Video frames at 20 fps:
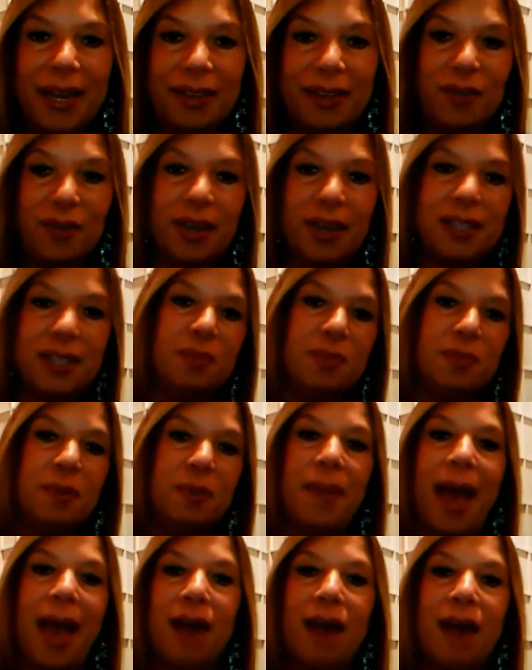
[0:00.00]
It's great to be
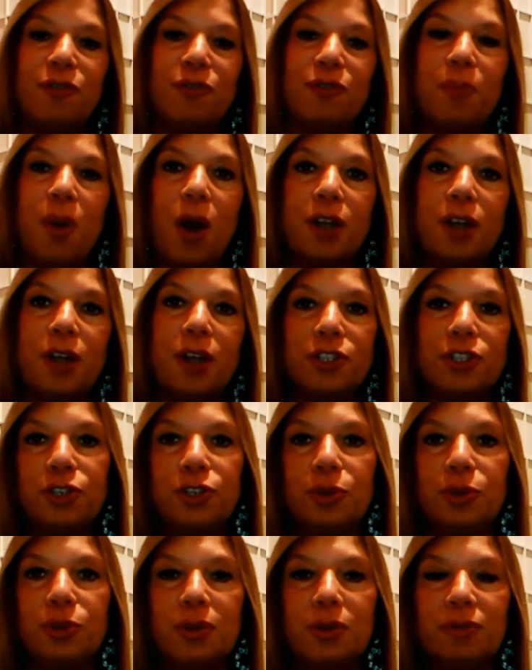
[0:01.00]
back for part
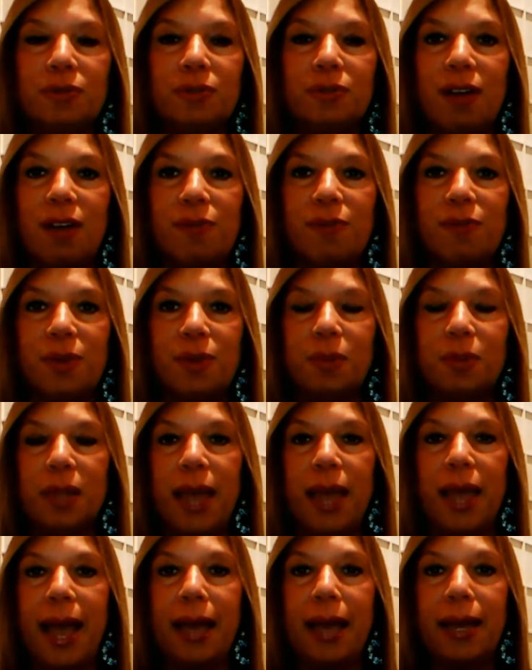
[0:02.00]
2 of Love with a
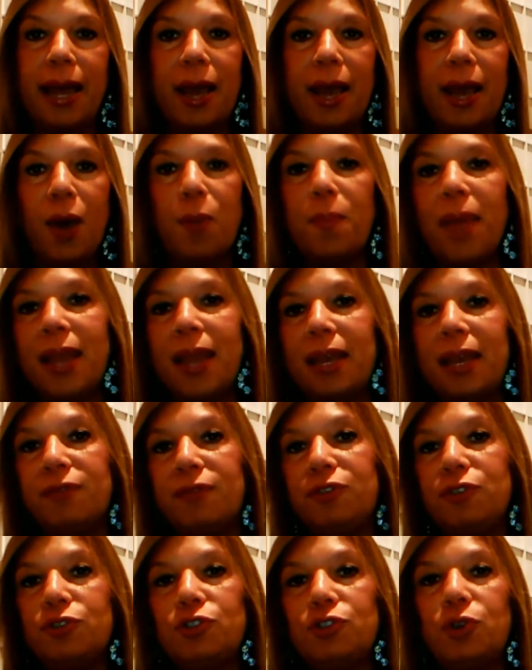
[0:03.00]
Plan. I hope many of
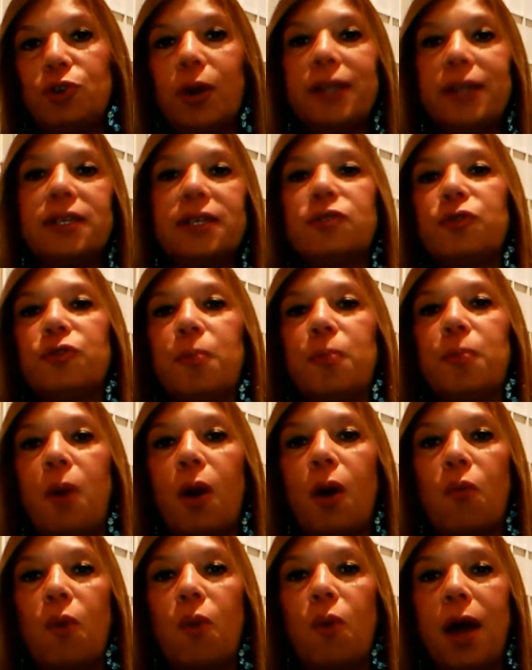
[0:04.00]
you joined us for
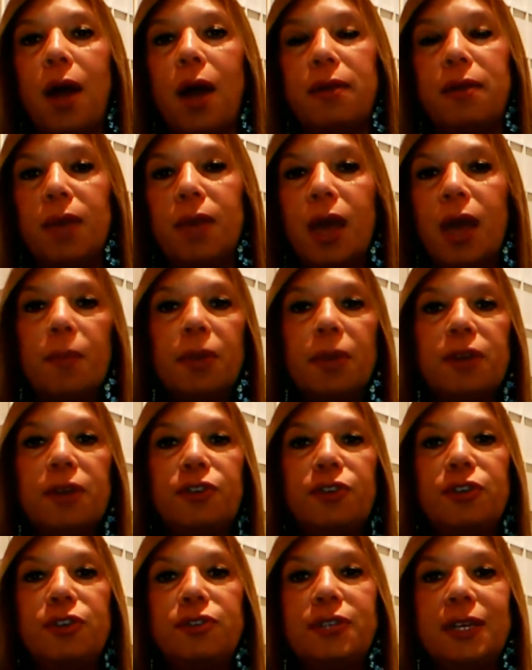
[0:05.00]
part 1, but if
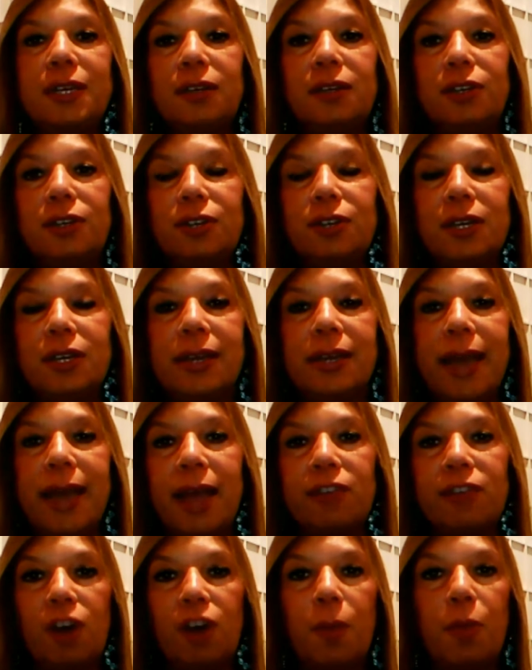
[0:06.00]
you didn't, you can
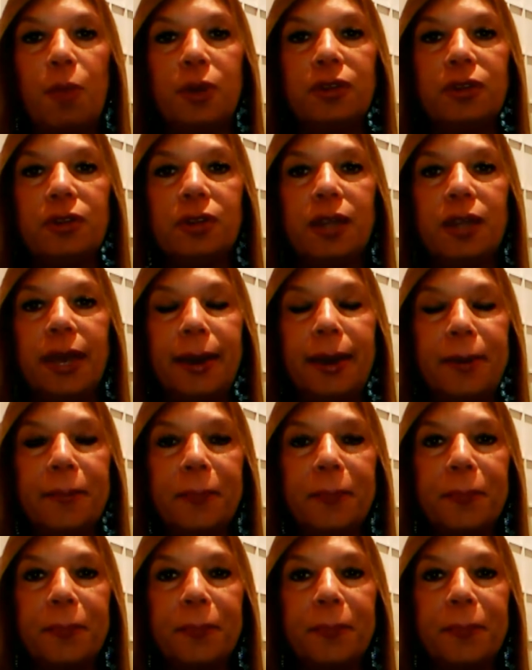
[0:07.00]
catch up with the link.